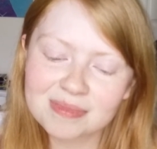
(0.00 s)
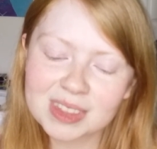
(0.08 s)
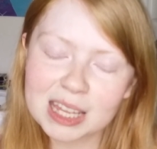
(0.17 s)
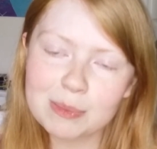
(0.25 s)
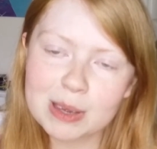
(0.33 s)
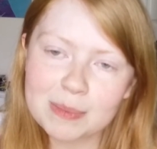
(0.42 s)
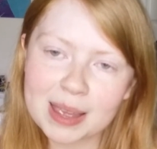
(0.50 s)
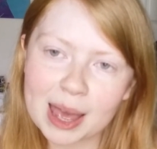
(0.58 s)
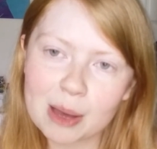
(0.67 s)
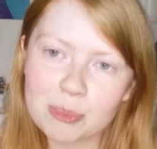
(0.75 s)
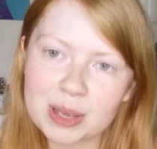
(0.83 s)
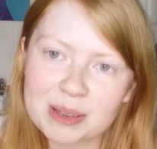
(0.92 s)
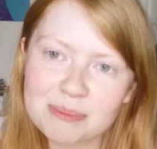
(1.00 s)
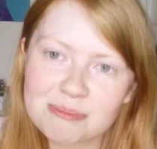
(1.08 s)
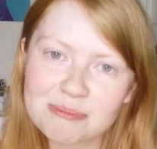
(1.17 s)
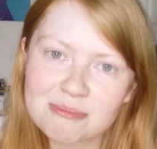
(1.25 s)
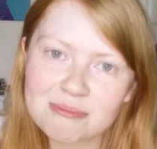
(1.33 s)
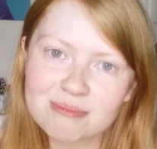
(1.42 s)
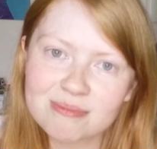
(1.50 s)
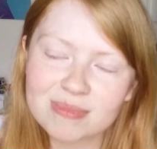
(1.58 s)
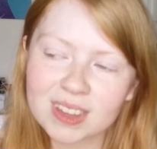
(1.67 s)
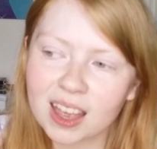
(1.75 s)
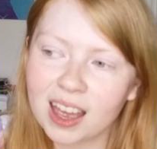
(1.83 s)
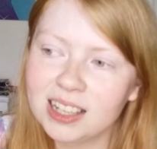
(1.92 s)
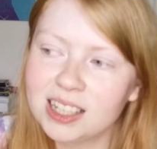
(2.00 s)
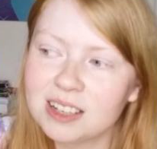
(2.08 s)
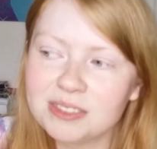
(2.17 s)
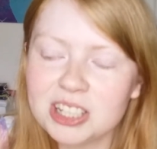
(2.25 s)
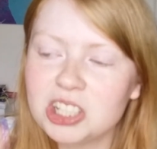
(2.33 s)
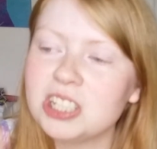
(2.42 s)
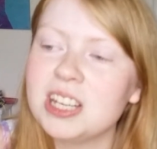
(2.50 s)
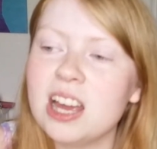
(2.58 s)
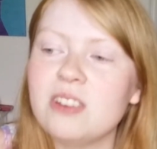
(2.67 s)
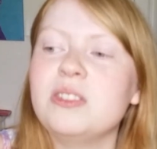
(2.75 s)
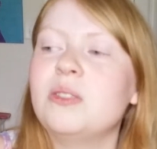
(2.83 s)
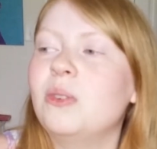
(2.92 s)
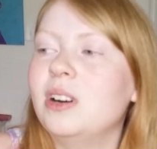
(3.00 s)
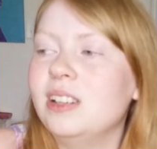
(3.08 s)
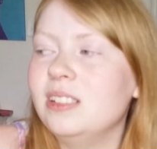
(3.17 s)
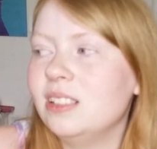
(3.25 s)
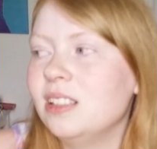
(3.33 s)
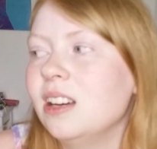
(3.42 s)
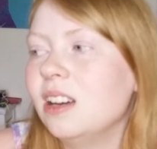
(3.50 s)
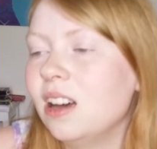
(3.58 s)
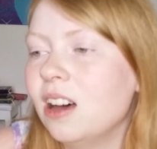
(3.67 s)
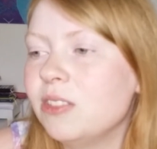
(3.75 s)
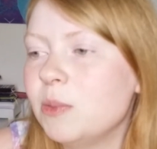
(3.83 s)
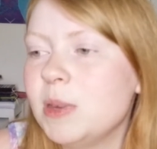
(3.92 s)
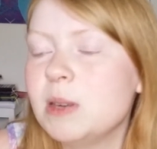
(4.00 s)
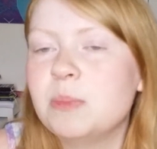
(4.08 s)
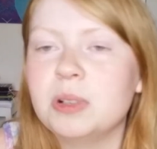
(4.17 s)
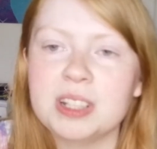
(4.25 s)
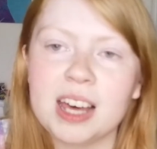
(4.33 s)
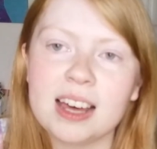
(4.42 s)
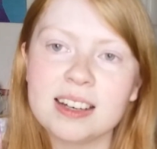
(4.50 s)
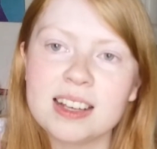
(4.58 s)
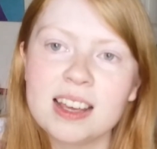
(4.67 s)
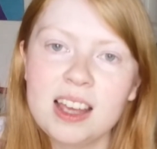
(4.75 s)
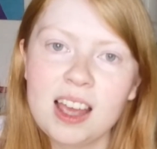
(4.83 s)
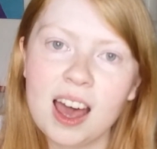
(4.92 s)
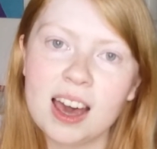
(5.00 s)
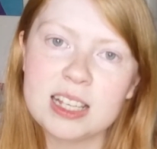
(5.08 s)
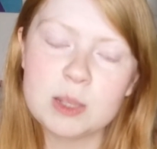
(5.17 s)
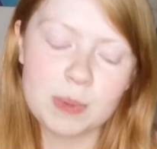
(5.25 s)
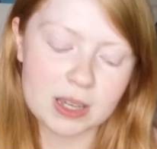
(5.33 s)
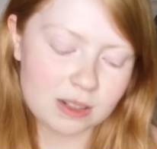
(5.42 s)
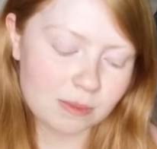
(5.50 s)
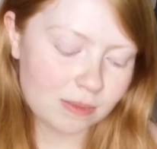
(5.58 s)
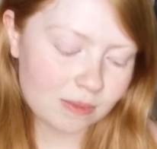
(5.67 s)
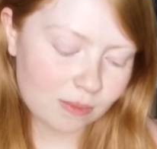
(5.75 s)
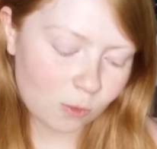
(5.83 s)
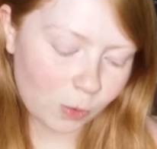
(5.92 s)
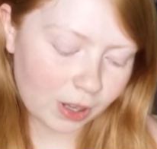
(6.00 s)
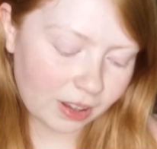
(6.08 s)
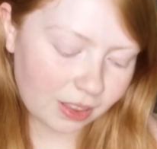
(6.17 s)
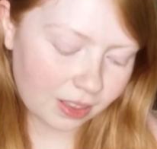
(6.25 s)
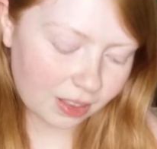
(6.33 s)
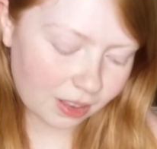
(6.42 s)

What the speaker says: They make me happy. I love each and every one of the people that I spent with,